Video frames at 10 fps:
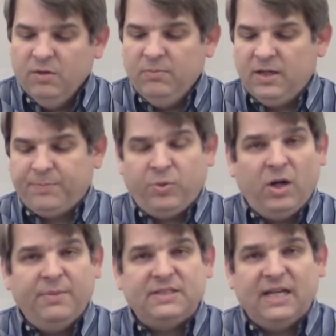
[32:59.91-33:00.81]
make a
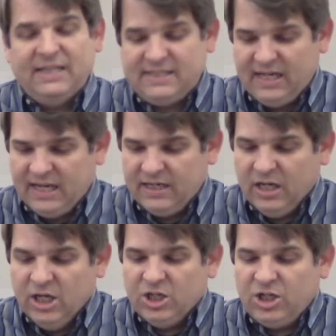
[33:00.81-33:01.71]
promise, and
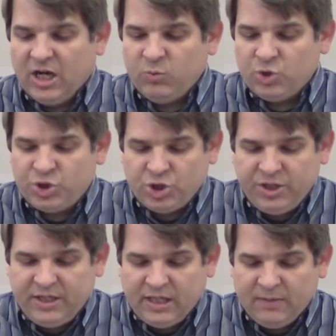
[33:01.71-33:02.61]
said, God will
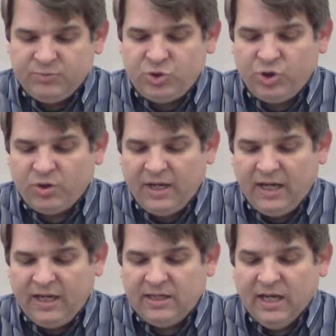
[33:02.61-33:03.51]
surely come to your
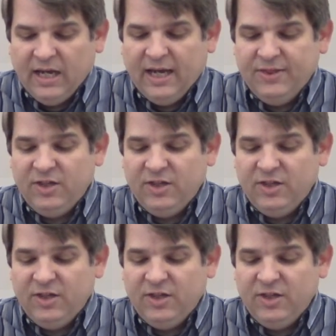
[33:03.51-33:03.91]
aid, and